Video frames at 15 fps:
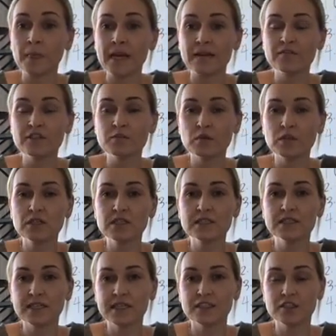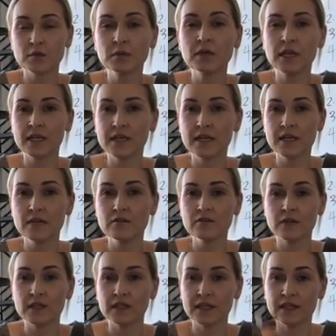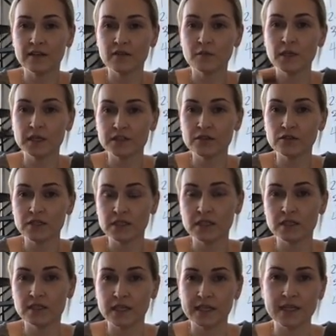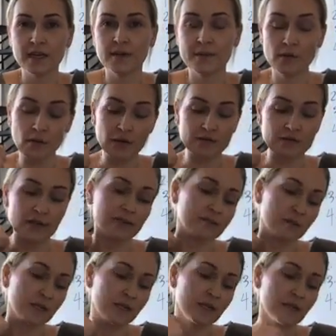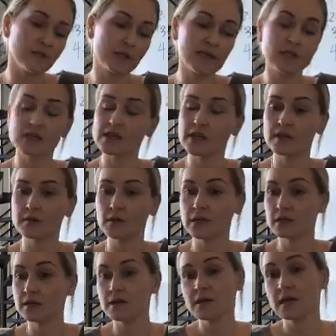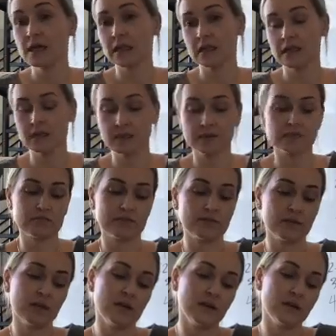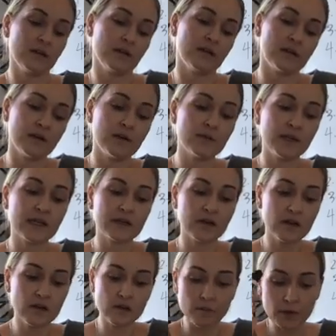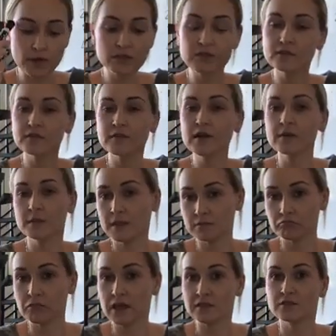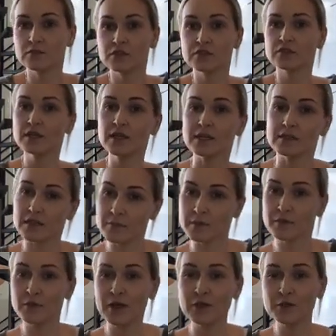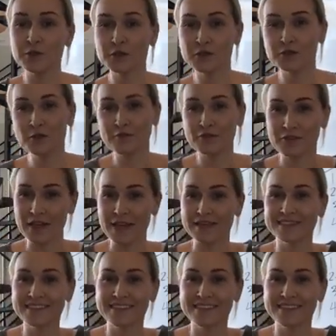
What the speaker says: If this person's like super negative and like giving me excuses, like, yeah, my wife left me, my kids hate me, like, I'm like, oh, personal development, that's what you need. Let me write you a script for that.